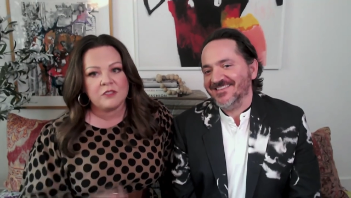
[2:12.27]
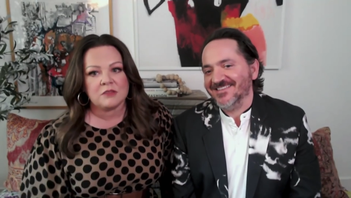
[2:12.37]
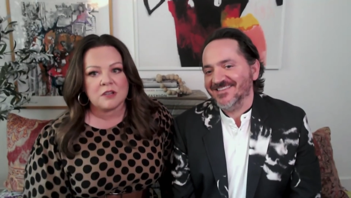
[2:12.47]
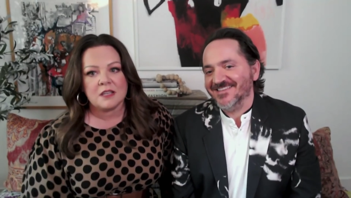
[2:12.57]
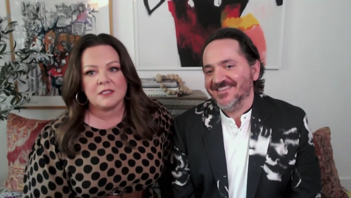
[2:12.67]
Speaker 1: with
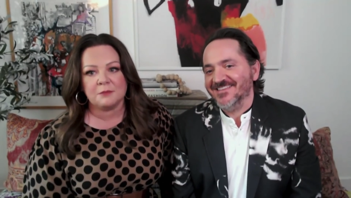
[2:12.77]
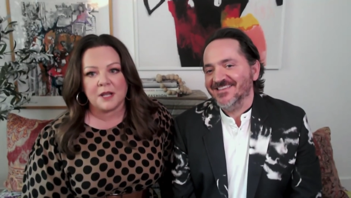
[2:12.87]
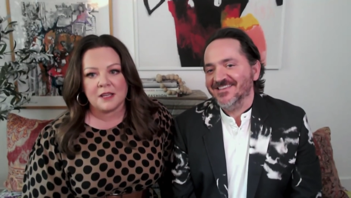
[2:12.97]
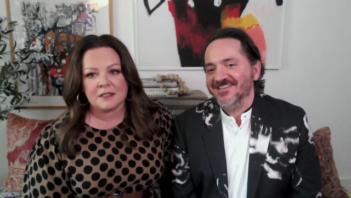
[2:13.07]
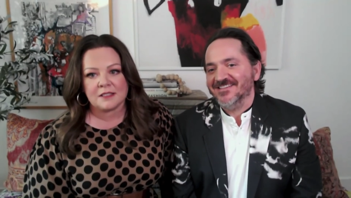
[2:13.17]
Rise Up
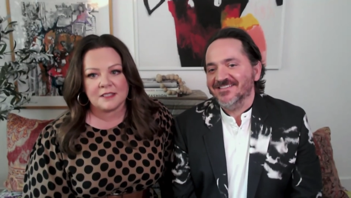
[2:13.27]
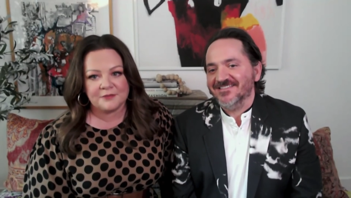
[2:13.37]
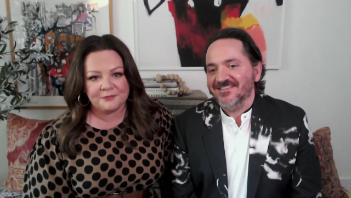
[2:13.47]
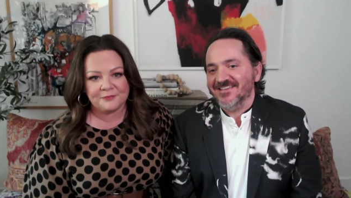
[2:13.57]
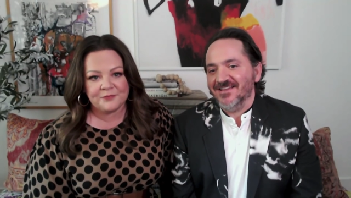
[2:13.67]
Lights.
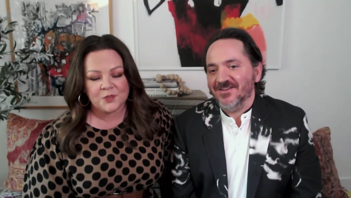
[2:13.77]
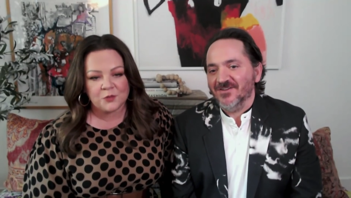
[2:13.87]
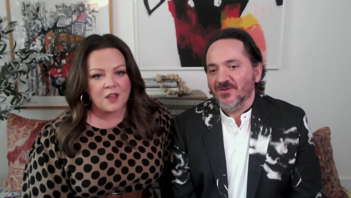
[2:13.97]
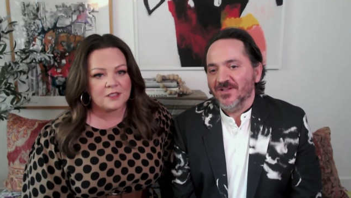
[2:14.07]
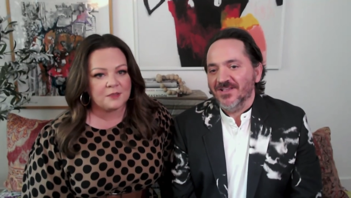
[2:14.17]
Yeah.
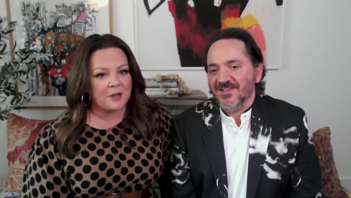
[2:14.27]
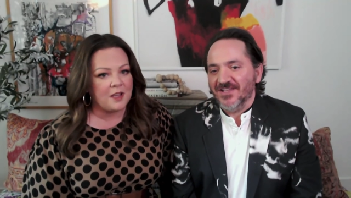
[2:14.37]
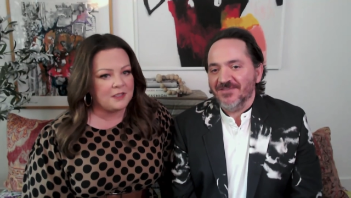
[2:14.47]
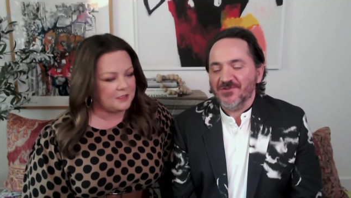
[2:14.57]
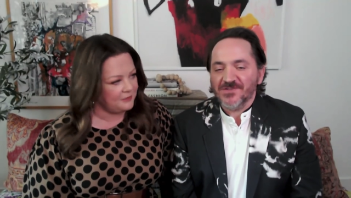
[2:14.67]
Oh, that's
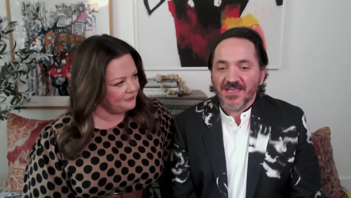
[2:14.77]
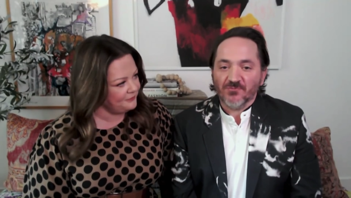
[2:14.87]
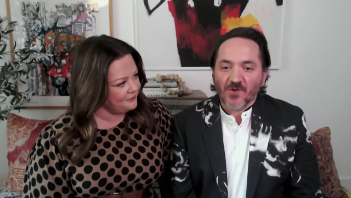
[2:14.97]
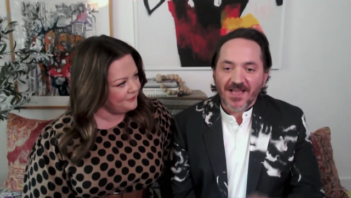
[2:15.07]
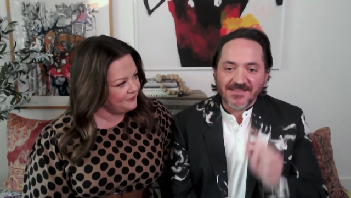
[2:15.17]
Rise Up
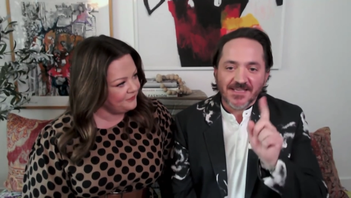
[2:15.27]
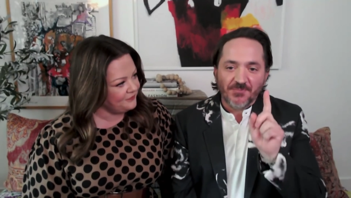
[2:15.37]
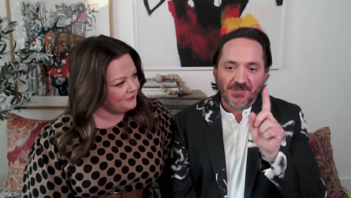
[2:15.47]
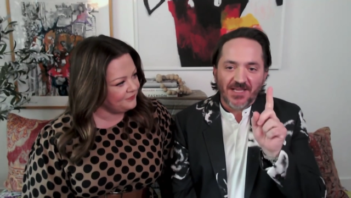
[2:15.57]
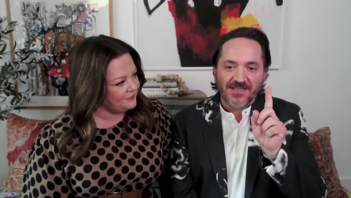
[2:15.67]
Lights. Rise Up
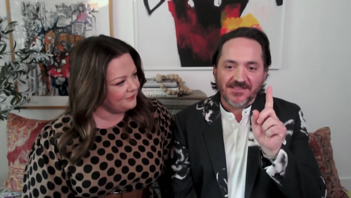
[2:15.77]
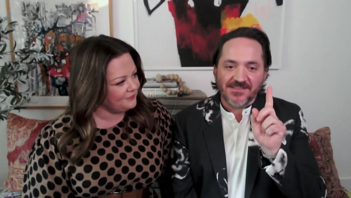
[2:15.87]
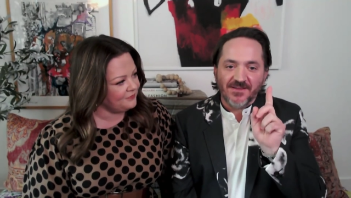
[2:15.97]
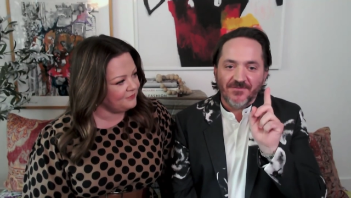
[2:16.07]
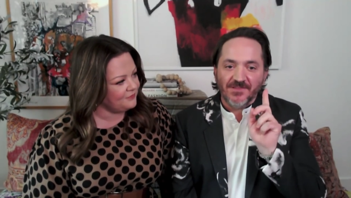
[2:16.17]

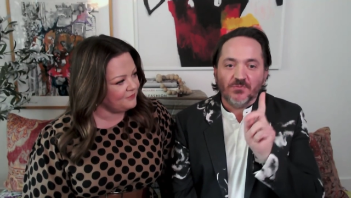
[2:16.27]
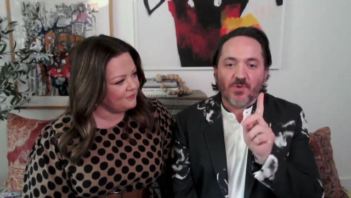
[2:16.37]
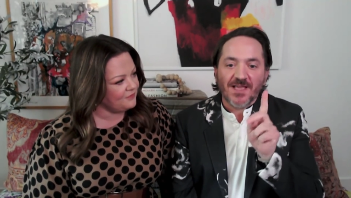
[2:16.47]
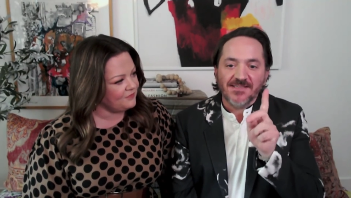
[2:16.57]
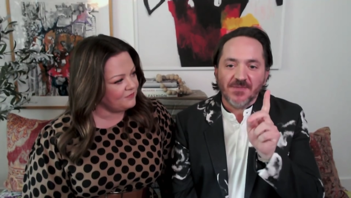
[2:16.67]
Speaker 2: Lights.
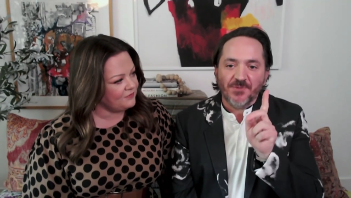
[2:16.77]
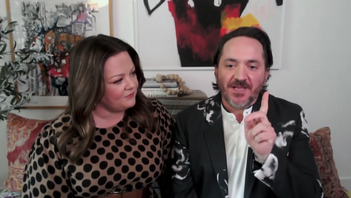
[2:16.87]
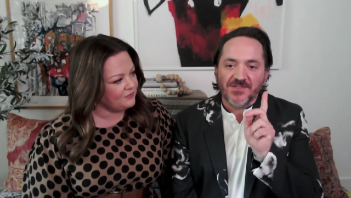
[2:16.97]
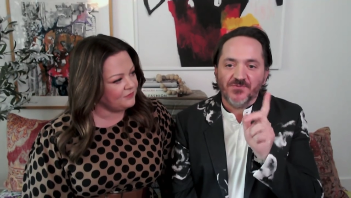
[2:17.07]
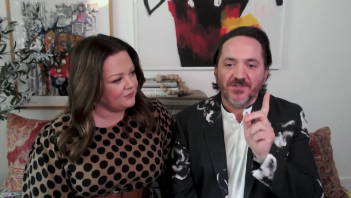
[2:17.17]
Rise Up
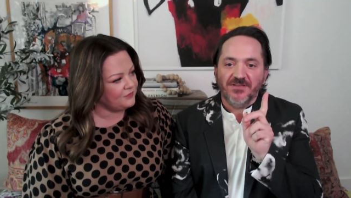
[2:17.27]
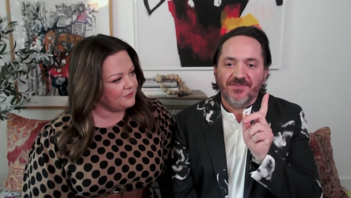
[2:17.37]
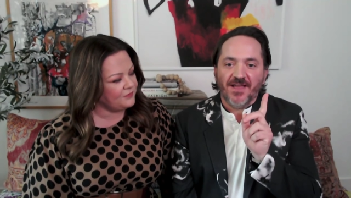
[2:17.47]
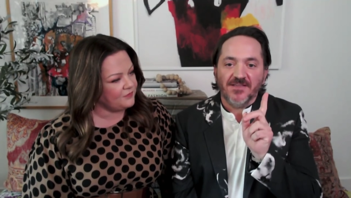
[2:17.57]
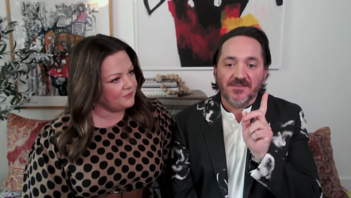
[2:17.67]
Lights really
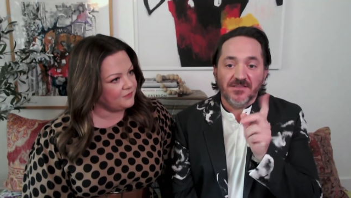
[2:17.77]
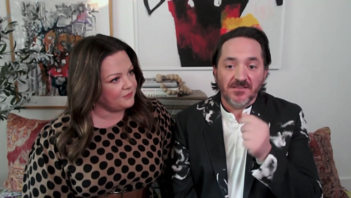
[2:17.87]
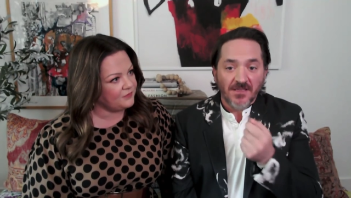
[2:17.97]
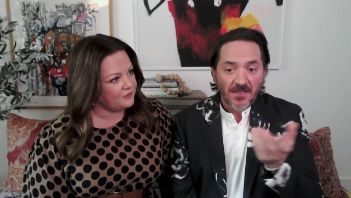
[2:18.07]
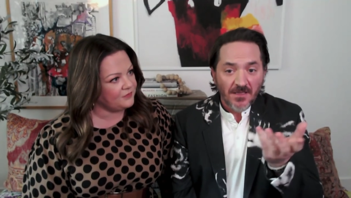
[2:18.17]
fast
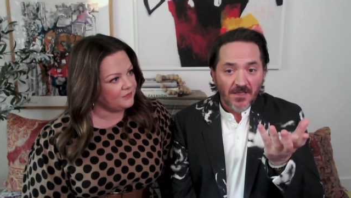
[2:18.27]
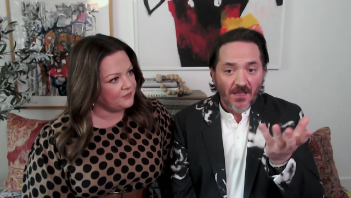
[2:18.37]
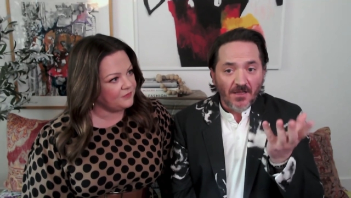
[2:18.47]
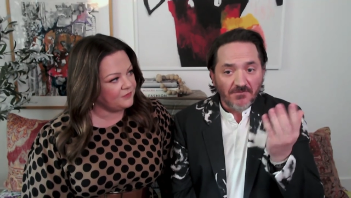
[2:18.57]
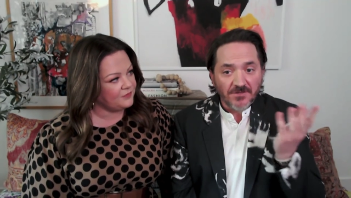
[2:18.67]
is,
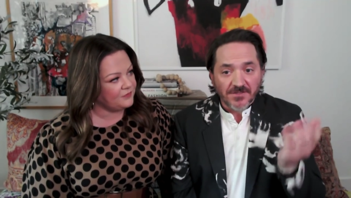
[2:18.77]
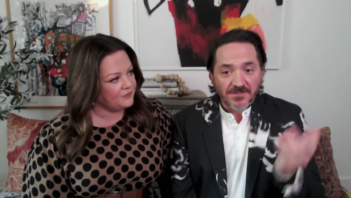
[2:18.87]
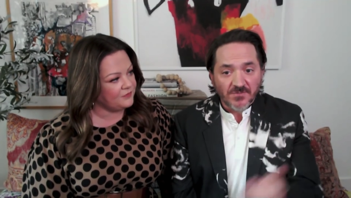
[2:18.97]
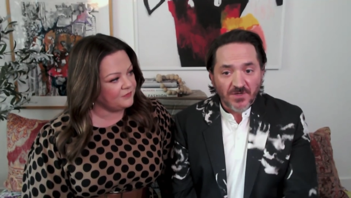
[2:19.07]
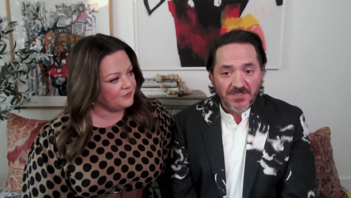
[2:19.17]
oh, I've got
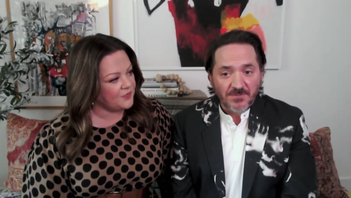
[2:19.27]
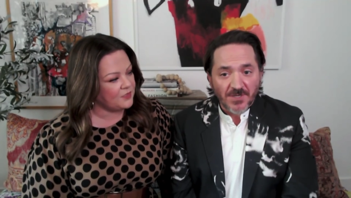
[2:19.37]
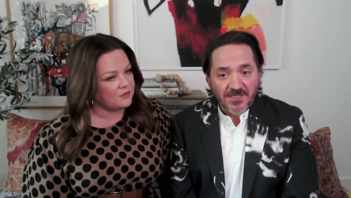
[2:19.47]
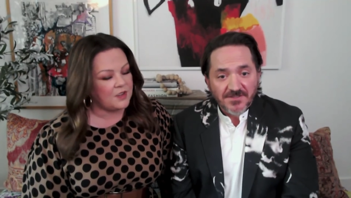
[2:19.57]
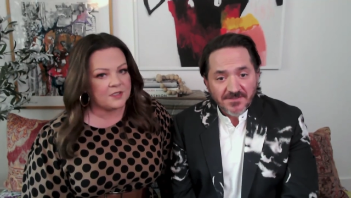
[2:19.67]
some Rise Up
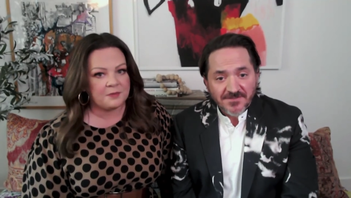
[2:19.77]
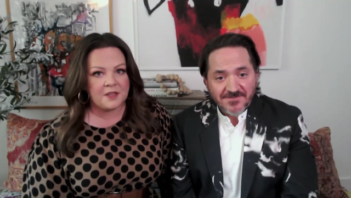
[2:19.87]
Lights. Rise Up